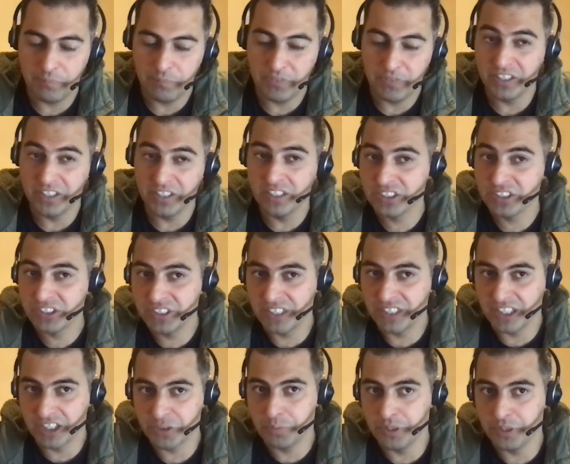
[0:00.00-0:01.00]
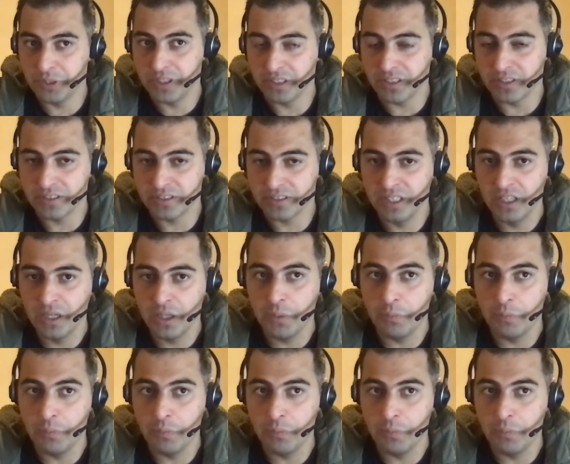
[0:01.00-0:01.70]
industry experience.